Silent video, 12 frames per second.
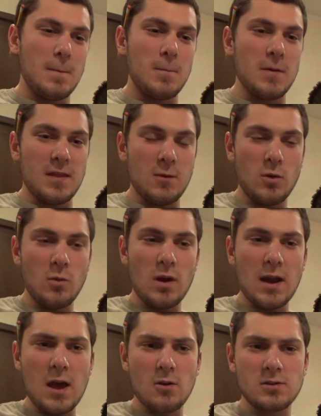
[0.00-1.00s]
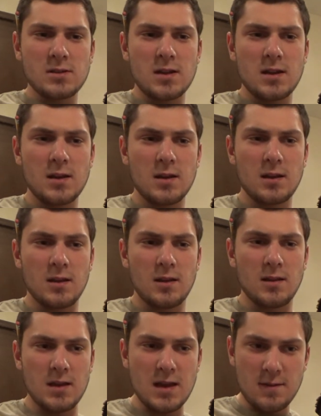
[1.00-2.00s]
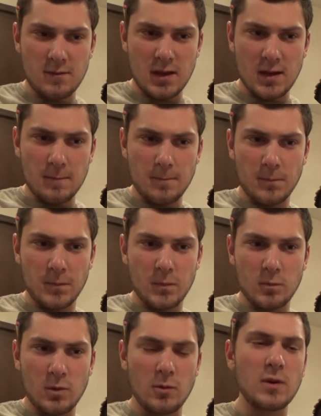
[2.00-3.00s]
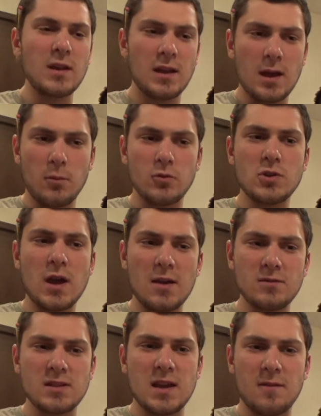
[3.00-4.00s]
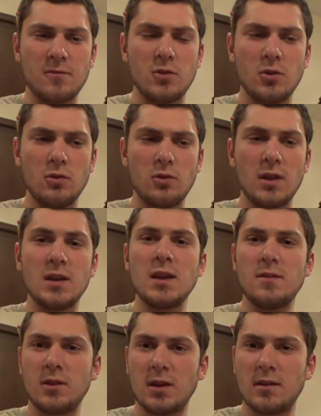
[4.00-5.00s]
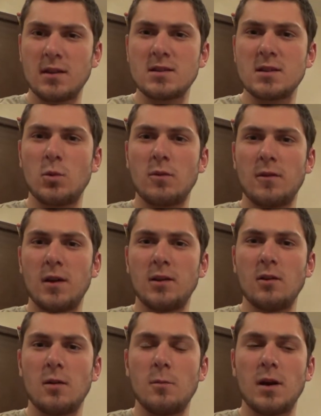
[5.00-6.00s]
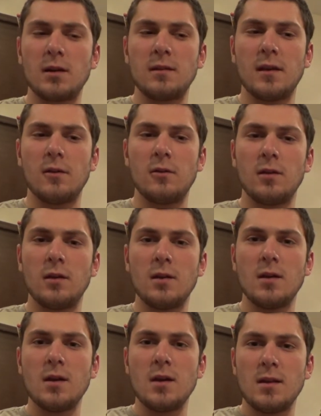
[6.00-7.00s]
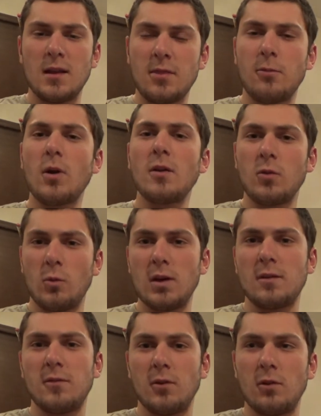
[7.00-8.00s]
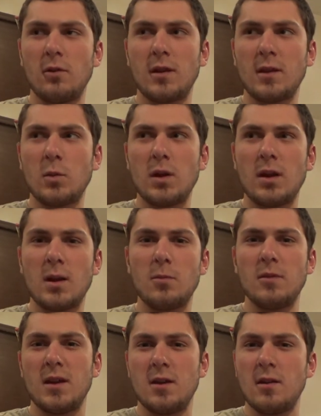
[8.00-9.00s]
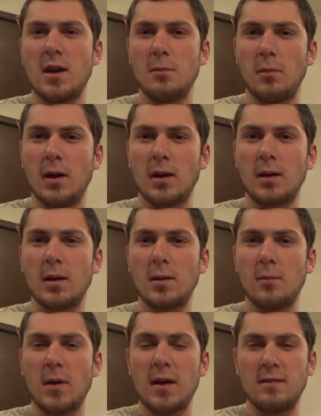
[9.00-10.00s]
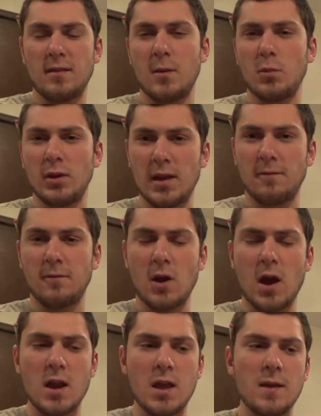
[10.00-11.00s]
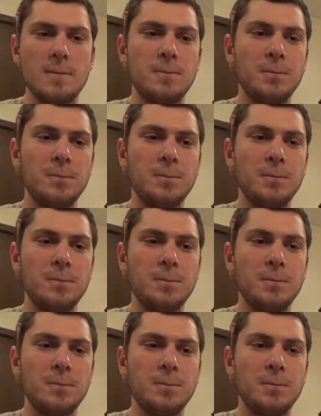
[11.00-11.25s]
But then we went out in the evening, where we did a couple drives in the afternoon, and then evening I think someone finally got a buck down. Then throughout the week filtered, and I think we ended up with 8 or 9 buck by the time we left Friday.